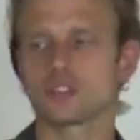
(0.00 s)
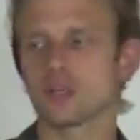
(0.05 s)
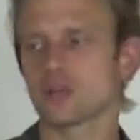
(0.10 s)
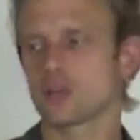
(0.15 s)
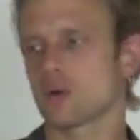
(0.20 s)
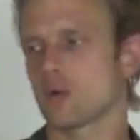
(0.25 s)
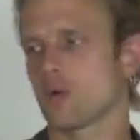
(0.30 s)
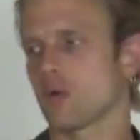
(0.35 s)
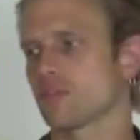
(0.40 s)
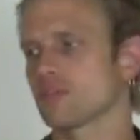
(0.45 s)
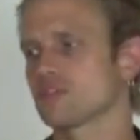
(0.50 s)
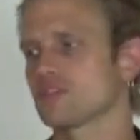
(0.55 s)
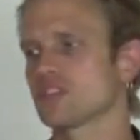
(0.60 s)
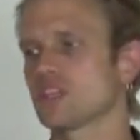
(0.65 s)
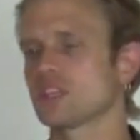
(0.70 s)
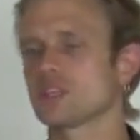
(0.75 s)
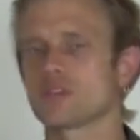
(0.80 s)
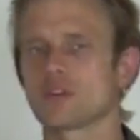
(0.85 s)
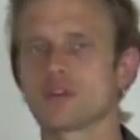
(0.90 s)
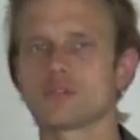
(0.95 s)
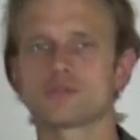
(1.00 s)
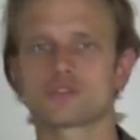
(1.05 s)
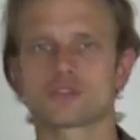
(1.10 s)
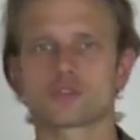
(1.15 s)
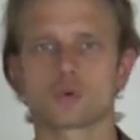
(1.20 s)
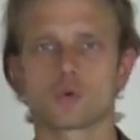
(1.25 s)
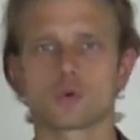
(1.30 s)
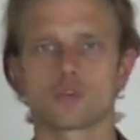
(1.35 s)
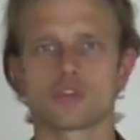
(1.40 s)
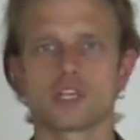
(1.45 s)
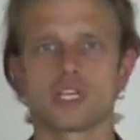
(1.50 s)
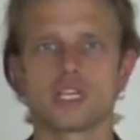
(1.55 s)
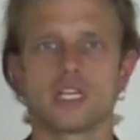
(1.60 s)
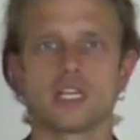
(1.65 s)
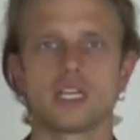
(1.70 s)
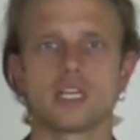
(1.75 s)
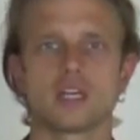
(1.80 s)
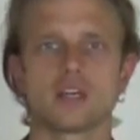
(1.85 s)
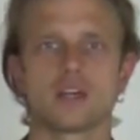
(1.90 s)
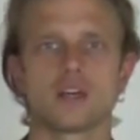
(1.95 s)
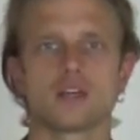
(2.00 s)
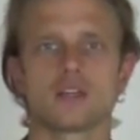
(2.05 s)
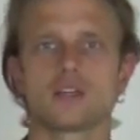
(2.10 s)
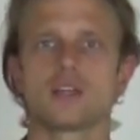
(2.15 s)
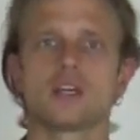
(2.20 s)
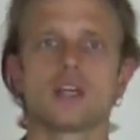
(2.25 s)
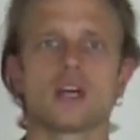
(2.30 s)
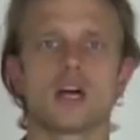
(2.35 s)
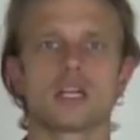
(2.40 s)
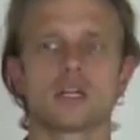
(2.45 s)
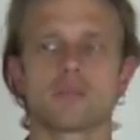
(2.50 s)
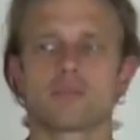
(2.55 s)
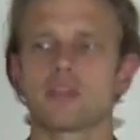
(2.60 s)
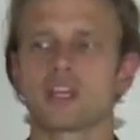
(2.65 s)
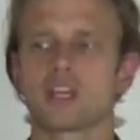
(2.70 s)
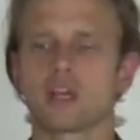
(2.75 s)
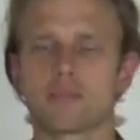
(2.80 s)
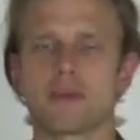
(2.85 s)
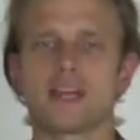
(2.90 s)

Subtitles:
You don't go off and tell your own story and a bigger,